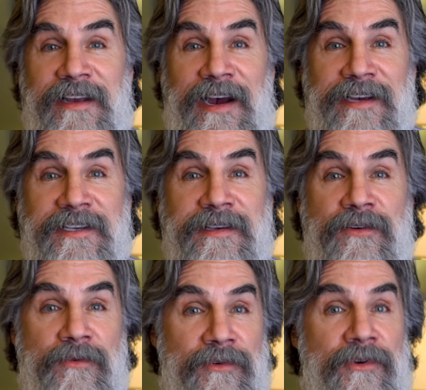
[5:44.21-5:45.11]
guys
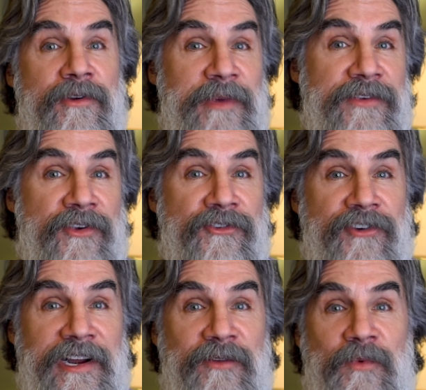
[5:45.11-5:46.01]
who could be
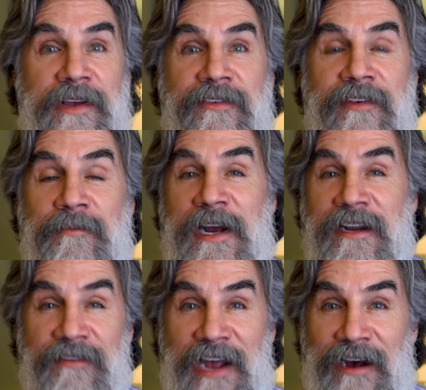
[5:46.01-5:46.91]
associated with some kind
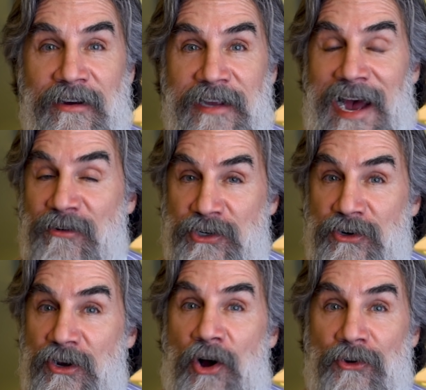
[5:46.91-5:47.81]
of
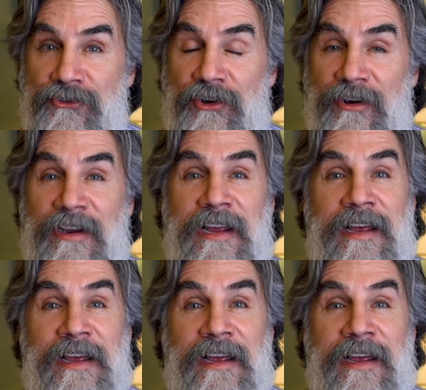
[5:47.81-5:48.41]
counterculture